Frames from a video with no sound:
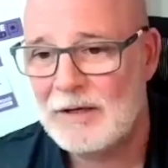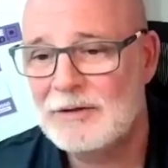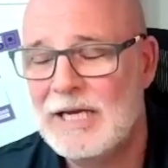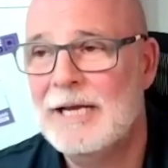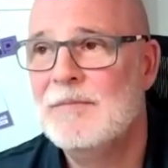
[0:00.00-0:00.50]

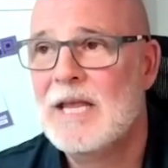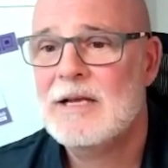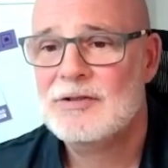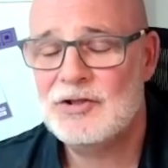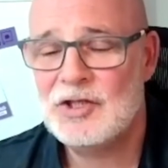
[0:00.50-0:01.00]
Okay.
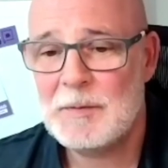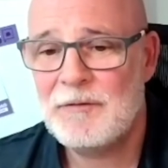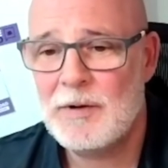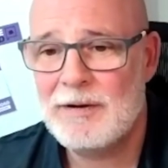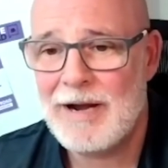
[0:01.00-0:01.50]
So just
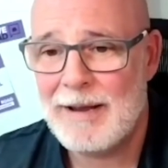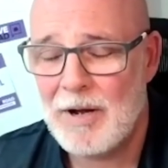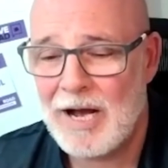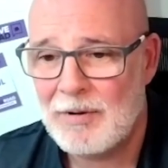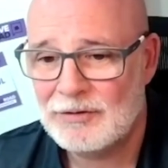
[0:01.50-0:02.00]
before we wrap
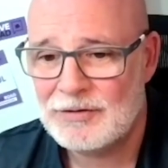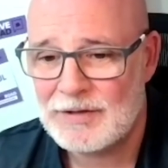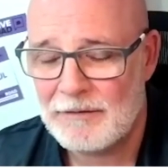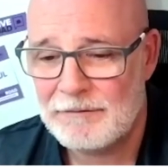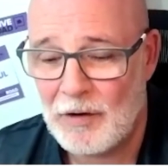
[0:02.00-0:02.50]
up, I'll just
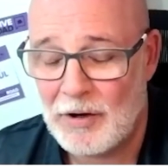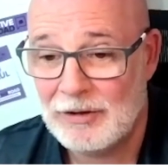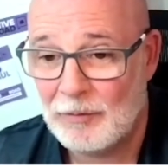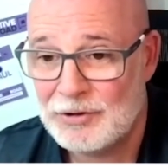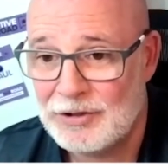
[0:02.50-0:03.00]
have a final
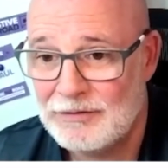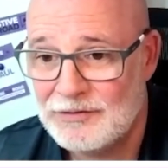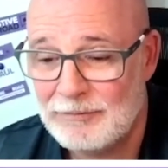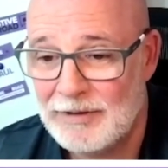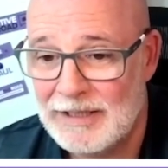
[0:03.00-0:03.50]

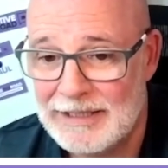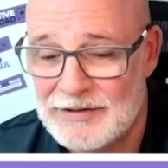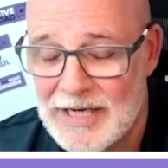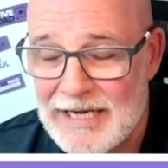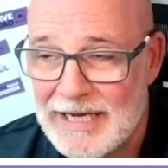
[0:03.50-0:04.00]
opportunity really
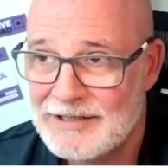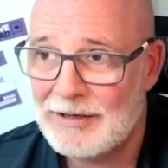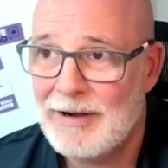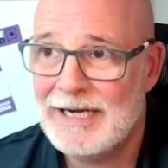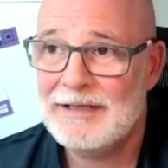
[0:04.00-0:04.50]
is
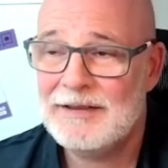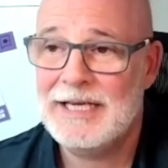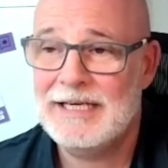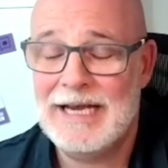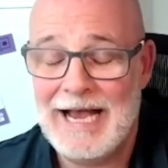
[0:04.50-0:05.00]
there
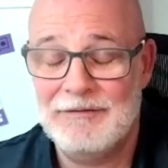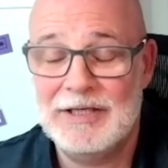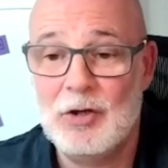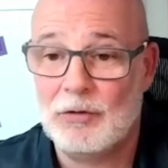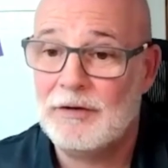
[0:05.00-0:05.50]
anything, having
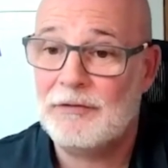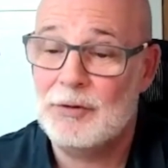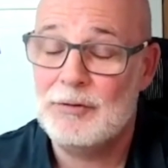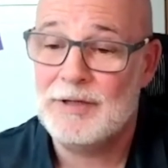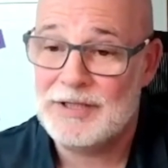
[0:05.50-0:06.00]
gone
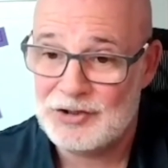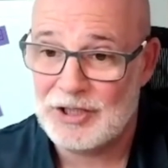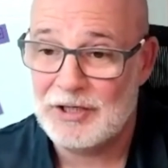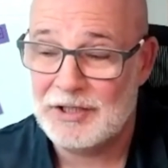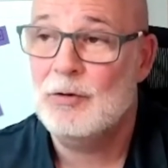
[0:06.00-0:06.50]
through this
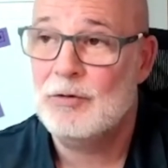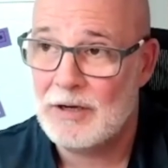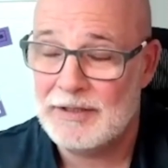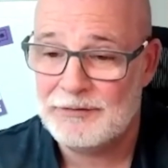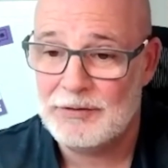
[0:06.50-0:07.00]
journey or
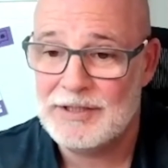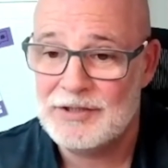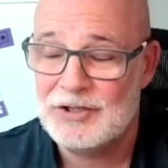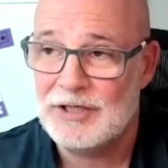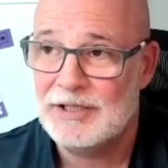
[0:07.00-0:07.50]
going through this
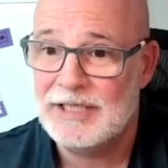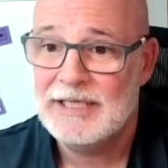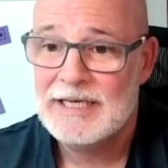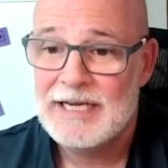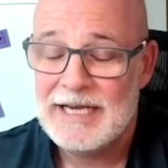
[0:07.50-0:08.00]
journey,
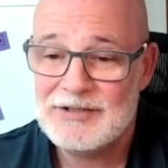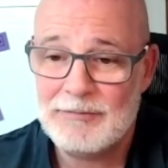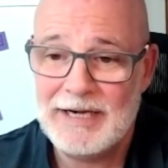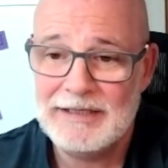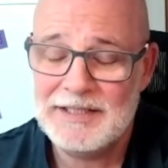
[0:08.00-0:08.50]
is there
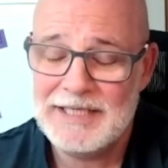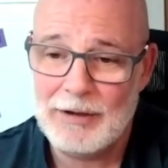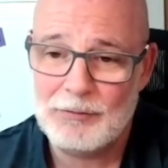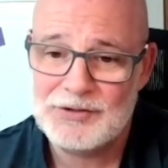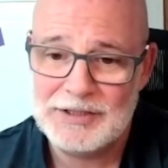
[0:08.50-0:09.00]
anything
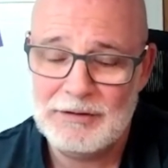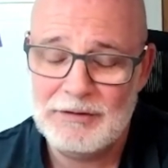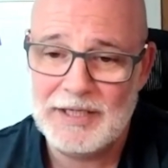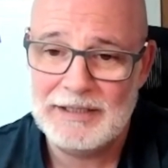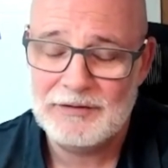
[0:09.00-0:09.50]
else that you
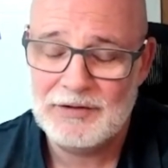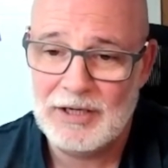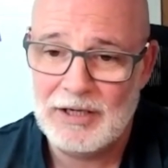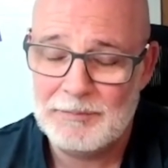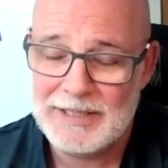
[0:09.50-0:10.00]
think
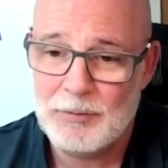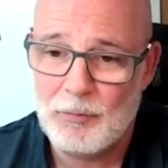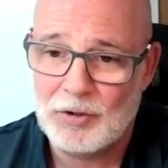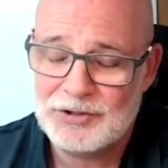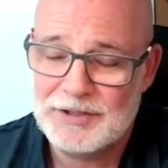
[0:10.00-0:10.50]
the people
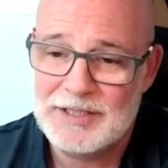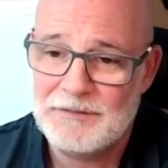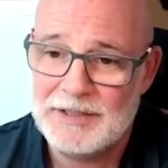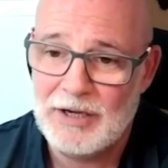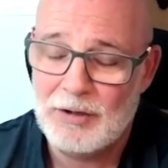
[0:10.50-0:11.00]
watching this
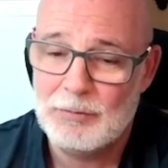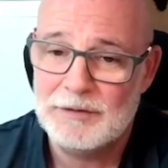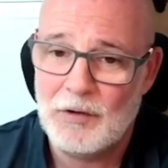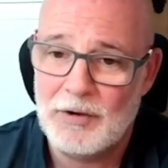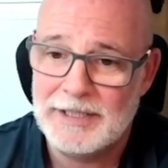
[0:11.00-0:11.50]
video would
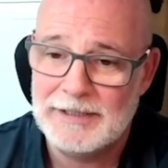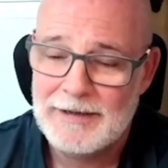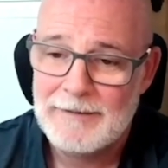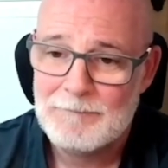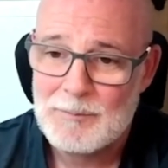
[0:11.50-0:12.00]
find
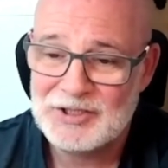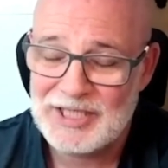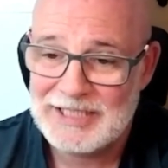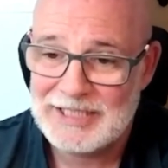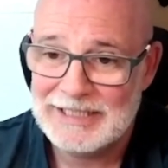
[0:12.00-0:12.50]

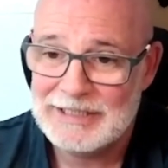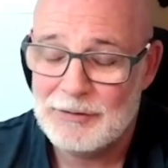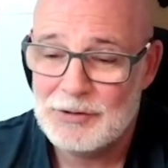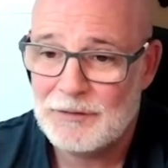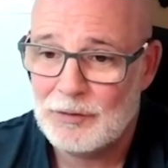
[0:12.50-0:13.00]
particularly
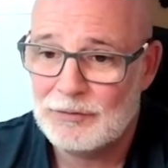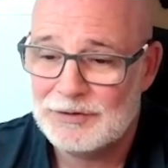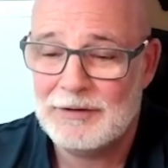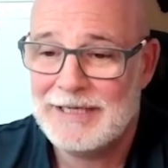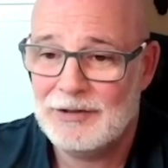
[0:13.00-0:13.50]
useful?
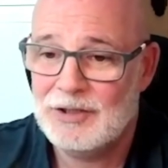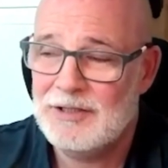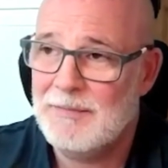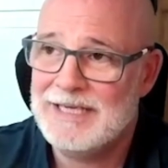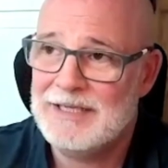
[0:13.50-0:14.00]
No doubt
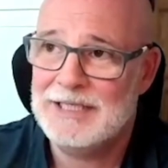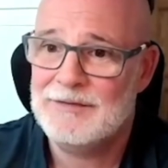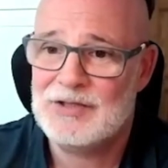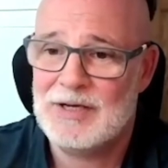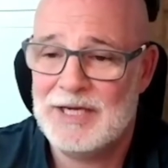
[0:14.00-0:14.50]
you may think of
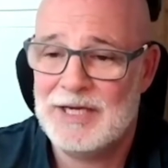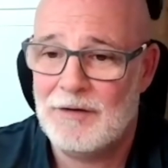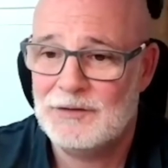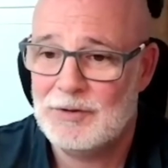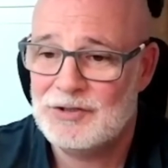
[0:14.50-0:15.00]
something
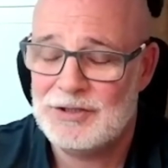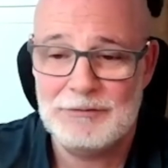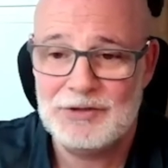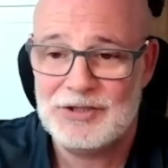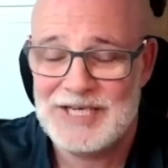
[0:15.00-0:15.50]
afterwards. You
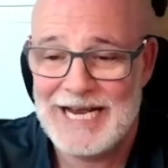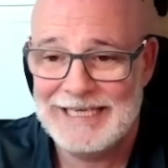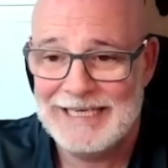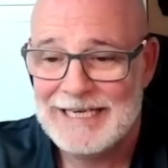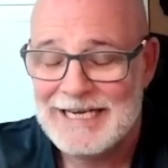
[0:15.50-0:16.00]
can just add
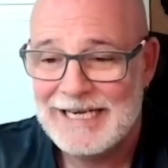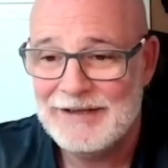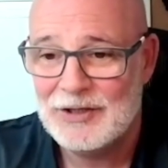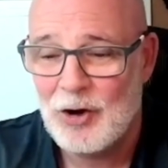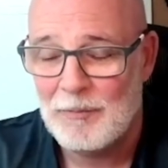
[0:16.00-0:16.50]
it in
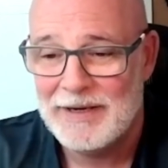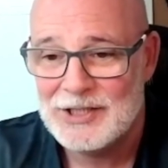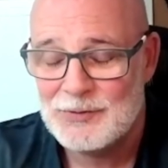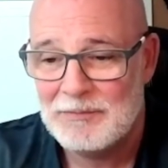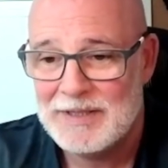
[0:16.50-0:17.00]
the
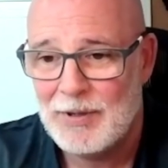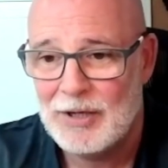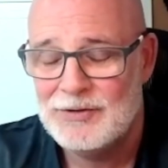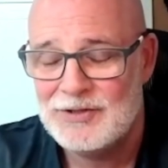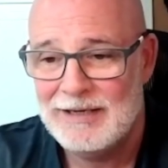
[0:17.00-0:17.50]
comments when we
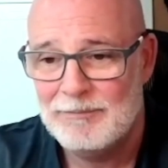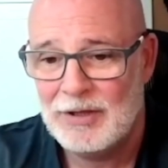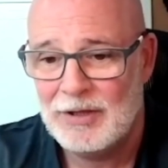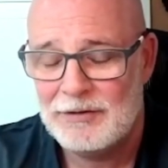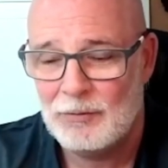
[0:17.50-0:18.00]
post it, but
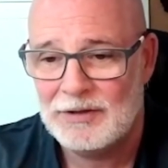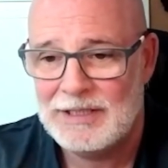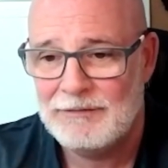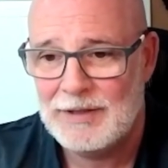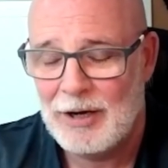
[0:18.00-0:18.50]
I thought I'd
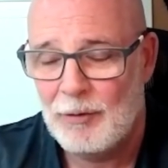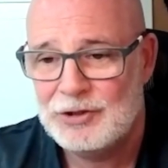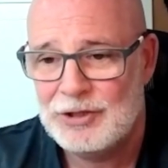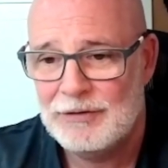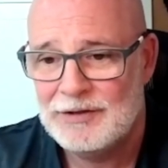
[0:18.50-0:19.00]
give you that
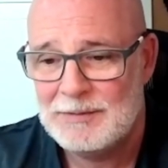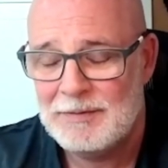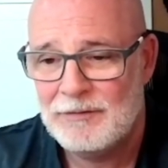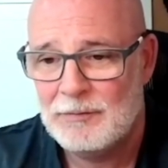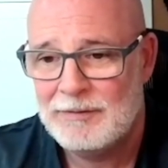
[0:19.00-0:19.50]
opportunity
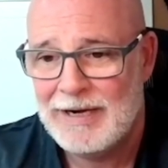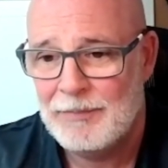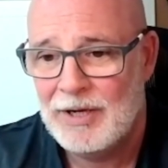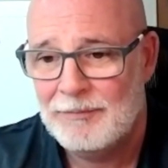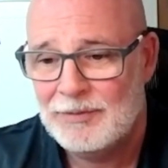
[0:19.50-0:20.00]
before we wrap
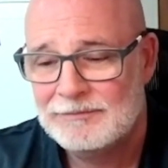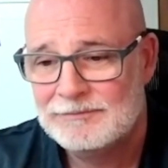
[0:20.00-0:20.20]
up.